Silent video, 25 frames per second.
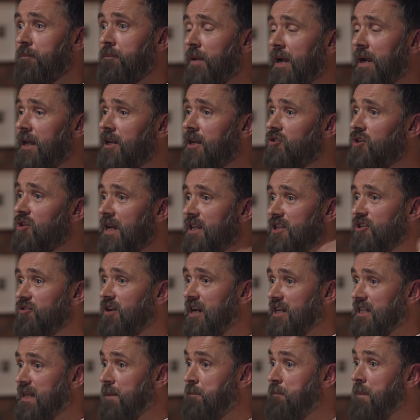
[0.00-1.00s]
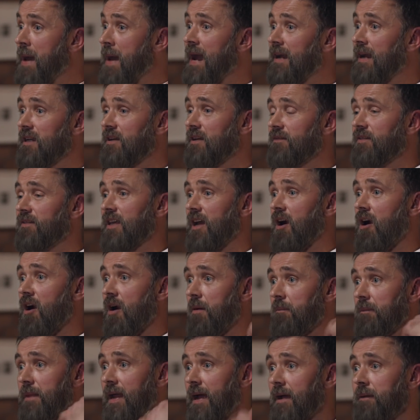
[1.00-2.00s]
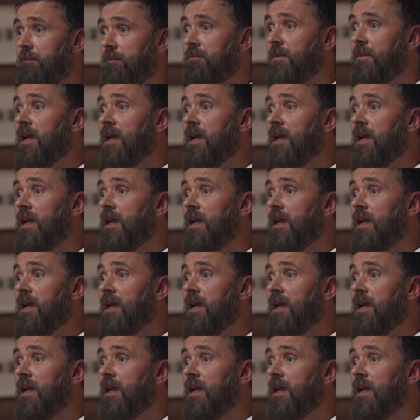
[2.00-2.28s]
We're going to try and stretch the back of the arm now.